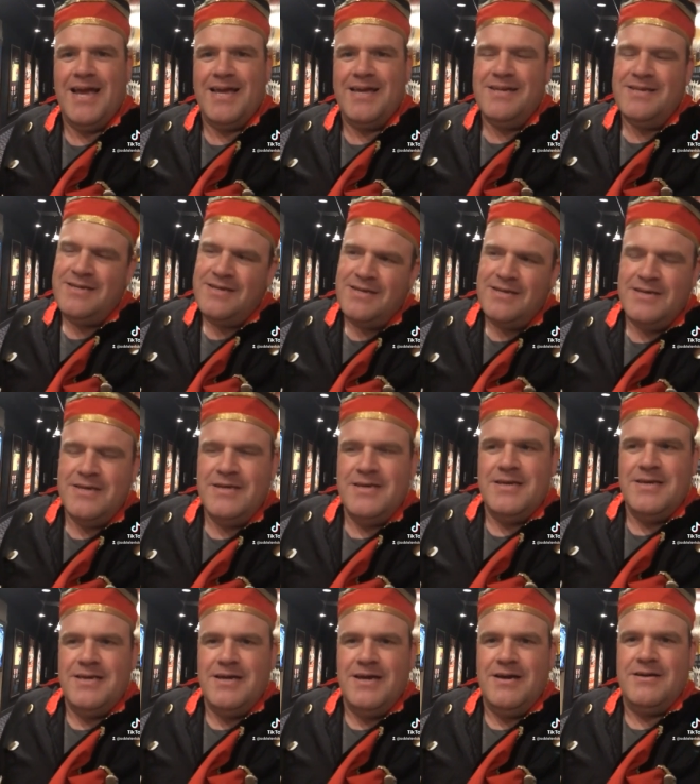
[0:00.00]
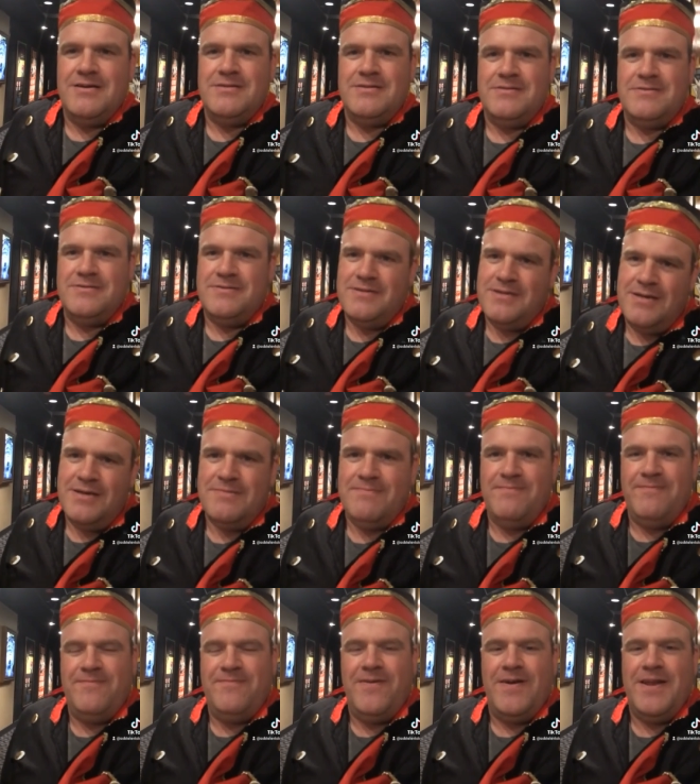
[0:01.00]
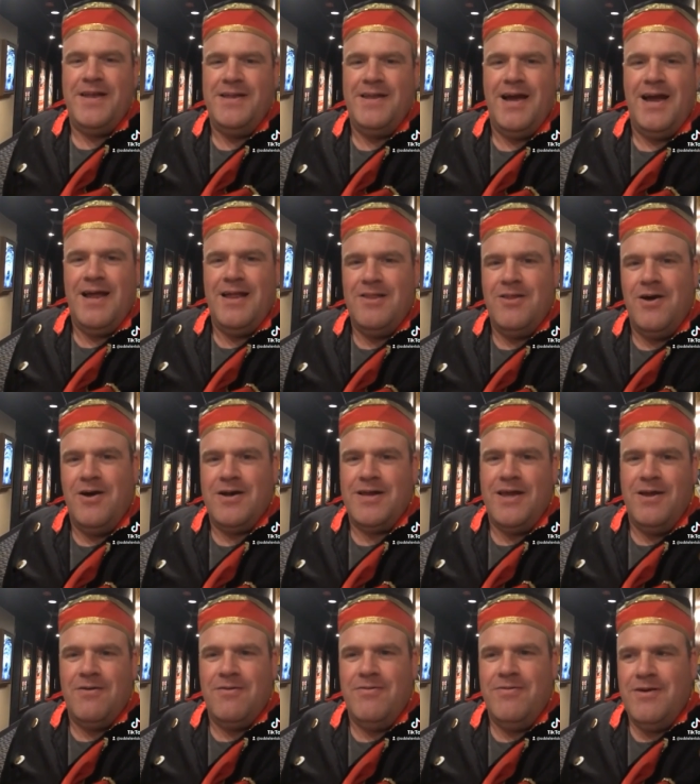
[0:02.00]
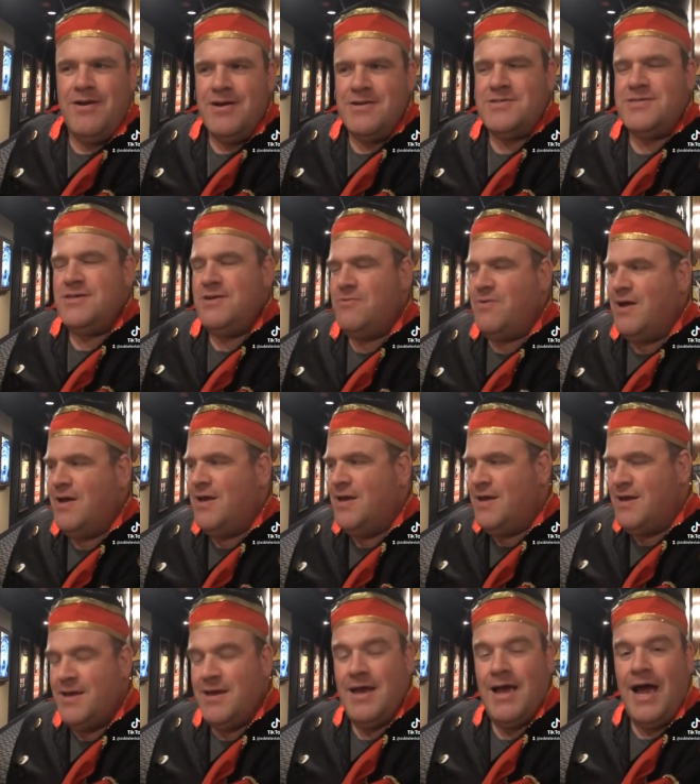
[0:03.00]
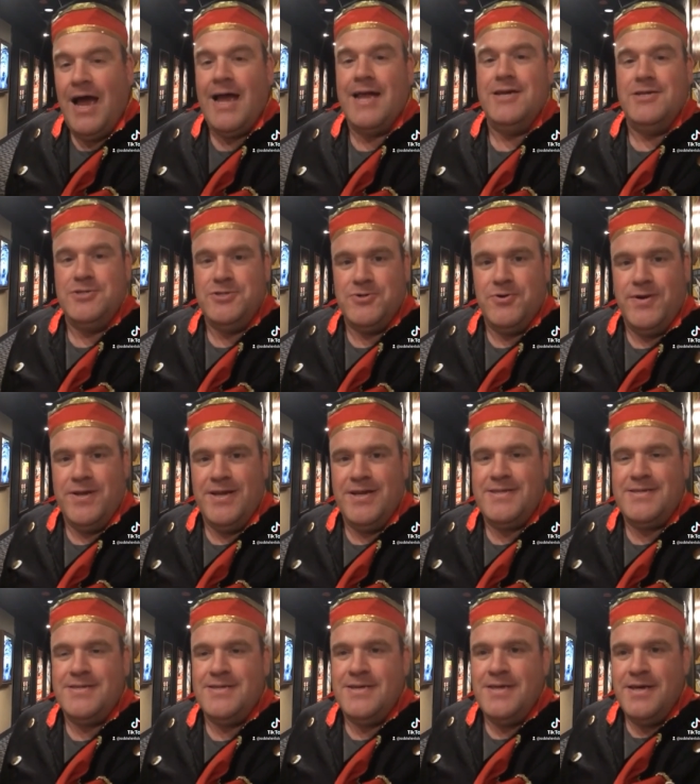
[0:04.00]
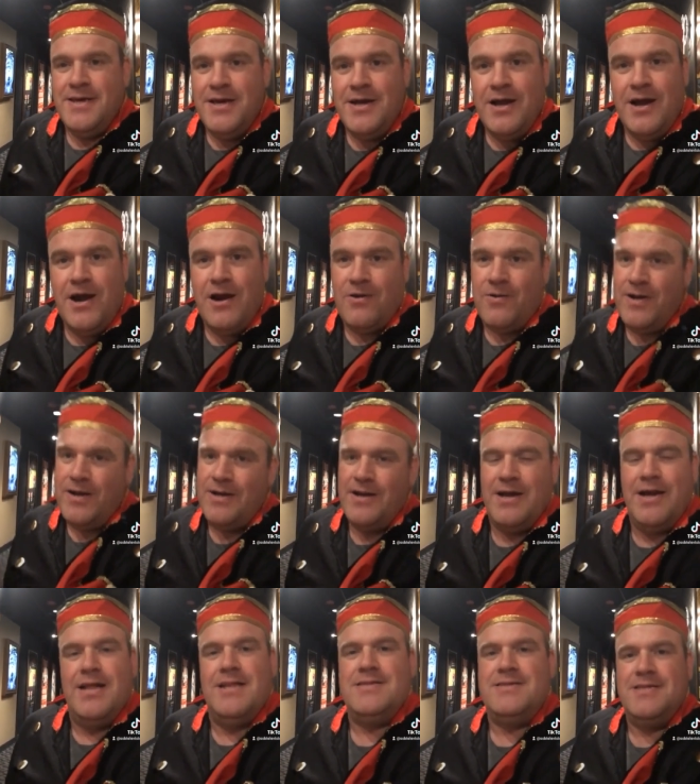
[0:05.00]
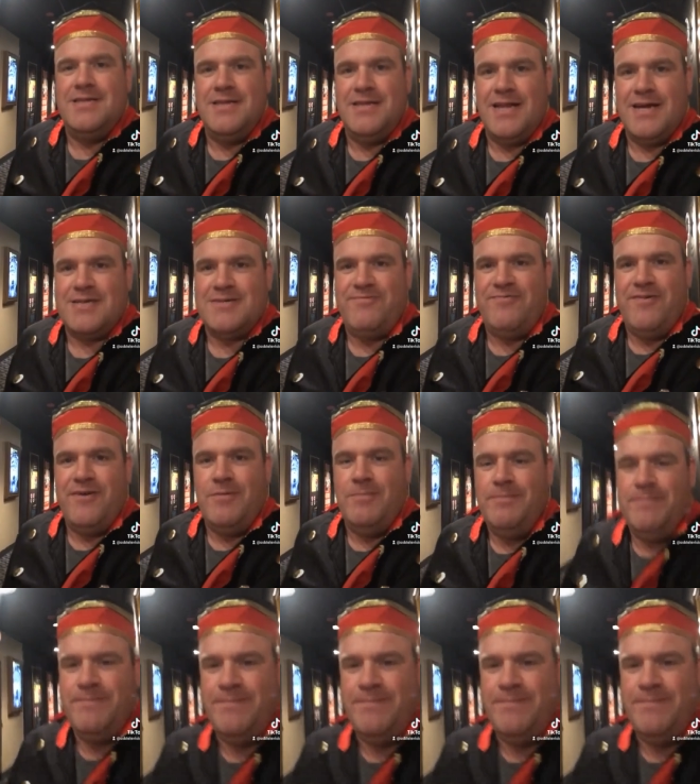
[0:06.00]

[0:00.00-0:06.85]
And yeah, you know, funny dialogue here and there. So I enjoyed it. All right, on to the next film.